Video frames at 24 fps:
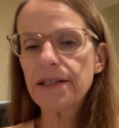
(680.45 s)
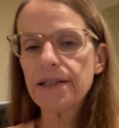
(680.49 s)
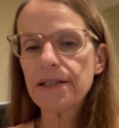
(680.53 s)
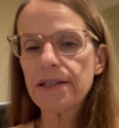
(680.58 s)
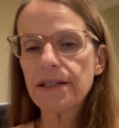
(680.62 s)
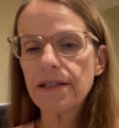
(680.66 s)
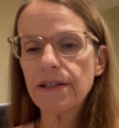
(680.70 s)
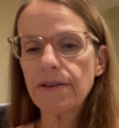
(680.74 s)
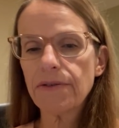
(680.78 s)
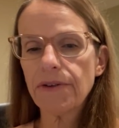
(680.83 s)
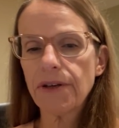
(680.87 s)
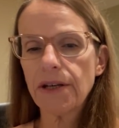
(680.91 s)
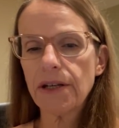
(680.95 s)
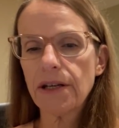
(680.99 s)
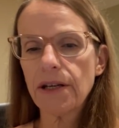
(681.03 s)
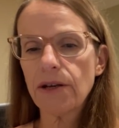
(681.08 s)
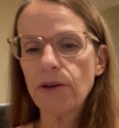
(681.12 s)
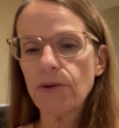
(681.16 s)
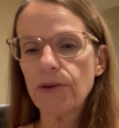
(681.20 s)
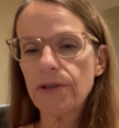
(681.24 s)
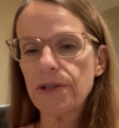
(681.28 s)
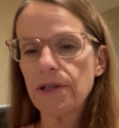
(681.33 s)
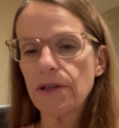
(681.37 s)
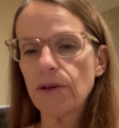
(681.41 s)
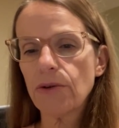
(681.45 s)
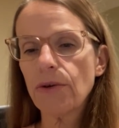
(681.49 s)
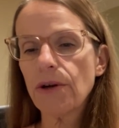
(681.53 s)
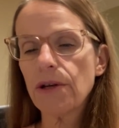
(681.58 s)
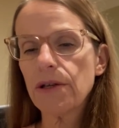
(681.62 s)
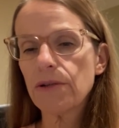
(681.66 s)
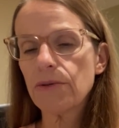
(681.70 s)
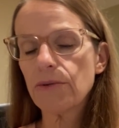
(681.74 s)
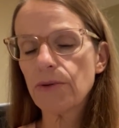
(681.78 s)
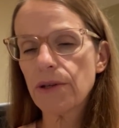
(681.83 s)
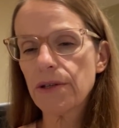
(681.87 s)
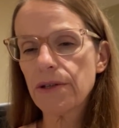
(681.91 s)
significant increase in
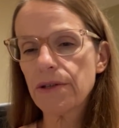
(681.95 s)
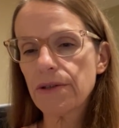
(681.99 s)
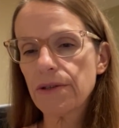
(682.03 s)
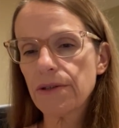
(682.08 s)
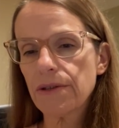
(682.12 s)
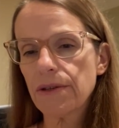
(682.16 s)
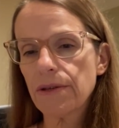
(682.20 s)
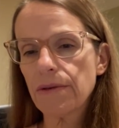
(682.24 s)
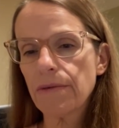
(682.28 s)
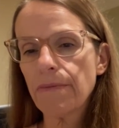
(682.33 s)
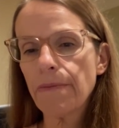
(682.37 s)
credit risk.